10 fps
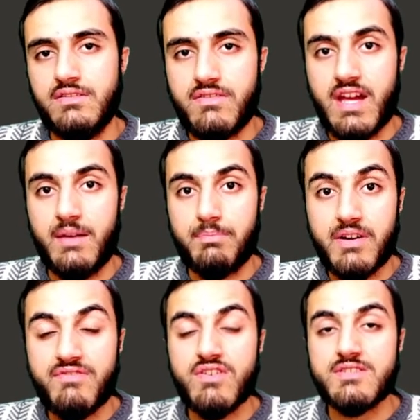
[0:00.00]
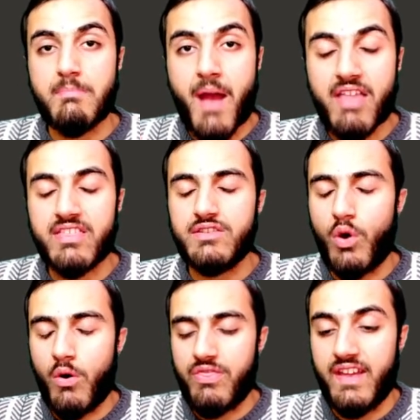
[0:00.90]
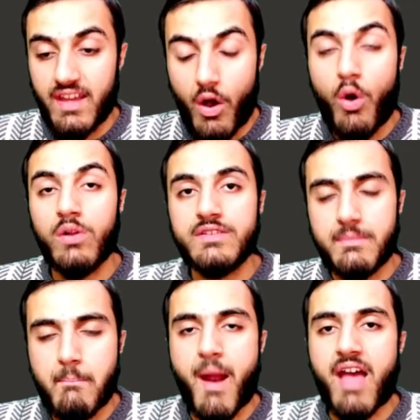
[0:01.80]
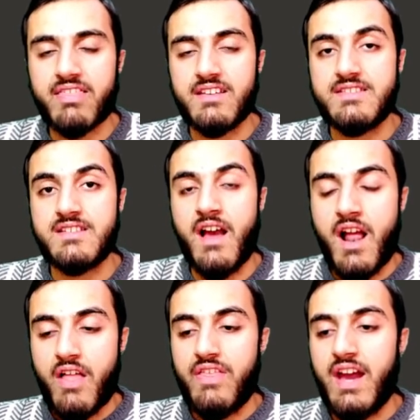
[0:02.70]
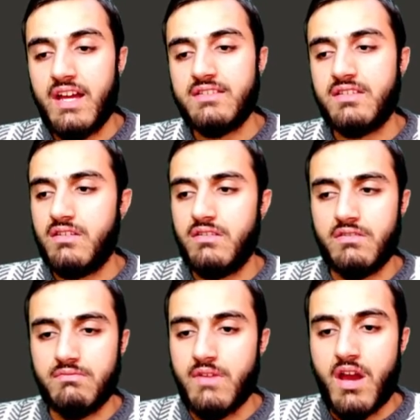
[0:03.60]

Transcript: the previous method or the old methods that uh,